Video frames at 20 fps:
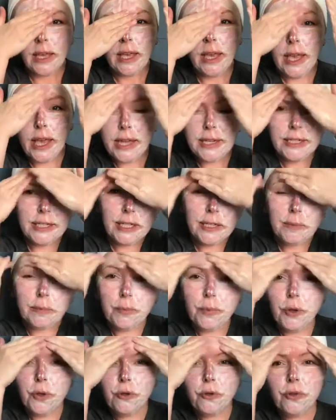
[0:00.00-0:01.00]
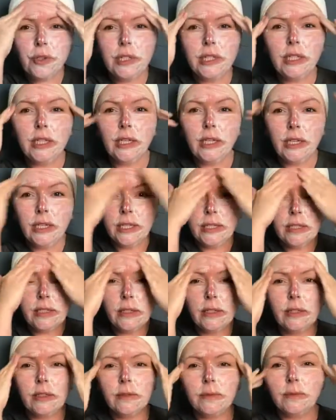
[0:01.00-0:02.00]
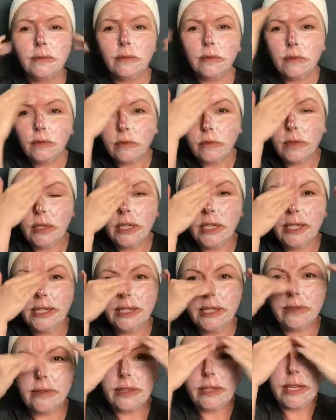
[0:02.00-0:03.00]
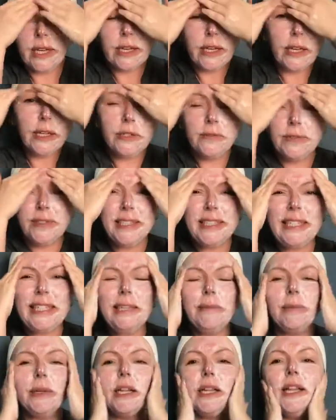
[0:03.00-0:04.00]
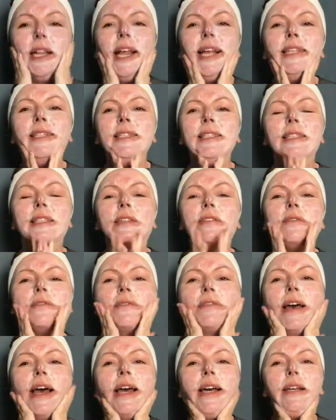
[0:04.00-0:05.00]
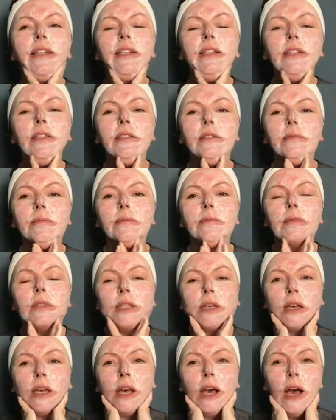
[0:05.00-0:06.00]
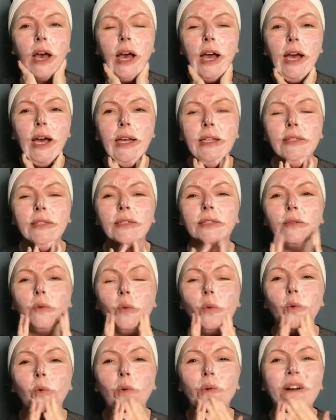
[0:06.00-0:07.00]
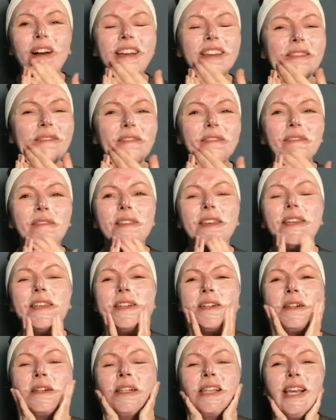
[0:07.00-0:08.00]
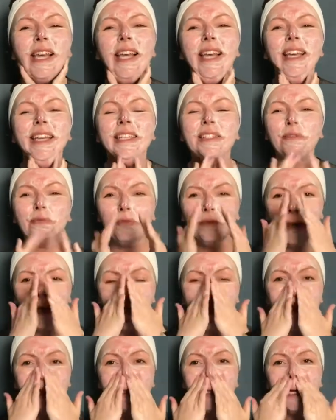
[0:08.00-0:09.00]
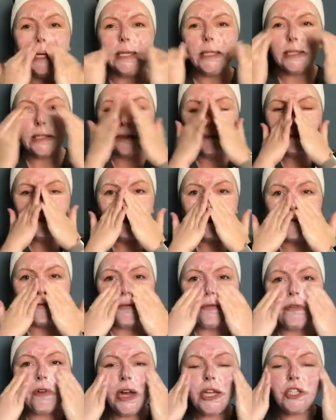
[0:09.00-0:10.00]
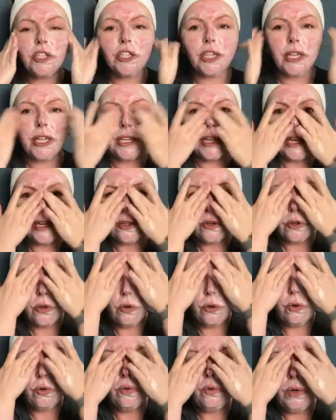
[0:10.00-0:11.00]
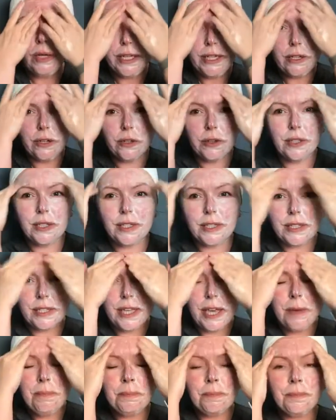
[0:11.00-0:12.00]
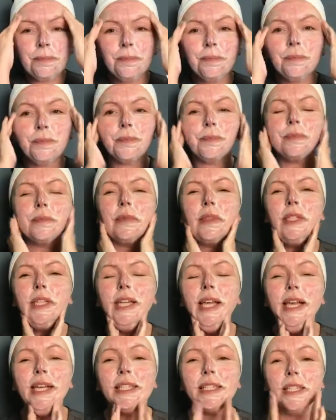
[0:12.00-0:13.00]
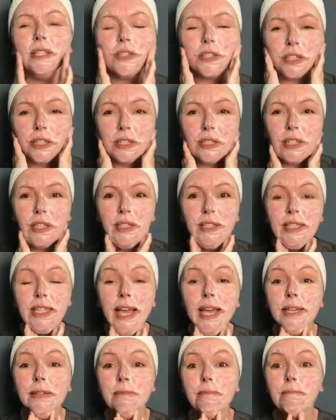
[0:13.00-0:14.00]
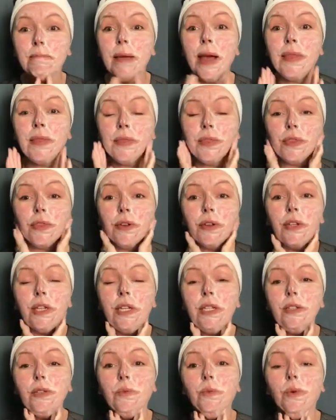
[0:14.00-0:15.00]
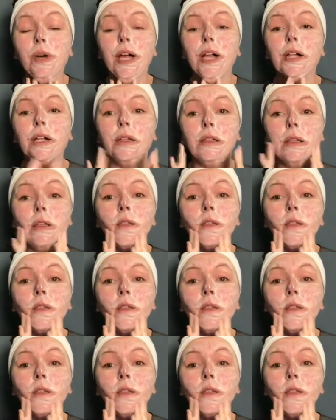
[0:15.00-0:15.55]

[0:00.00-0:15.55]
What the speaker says: any impurities, really giving that kind of deep cleansing effect. And I can feel it's really nice and refreshing and cooling on the skin, as it does contain menthol as well.